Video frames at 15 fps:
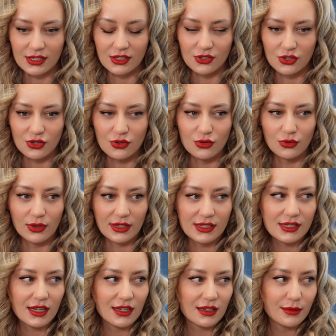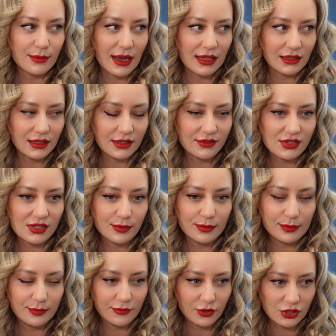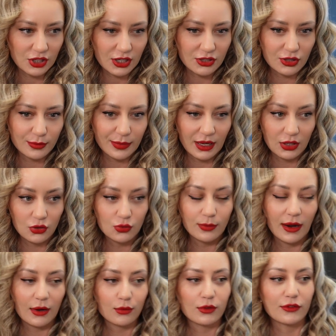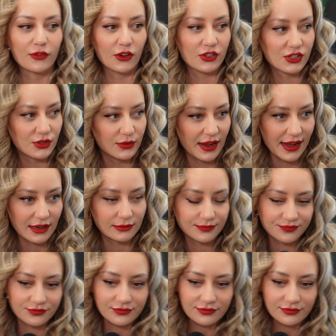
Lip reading: I did 2 extended mat leaves for Dr. Butt, whom I refer to now.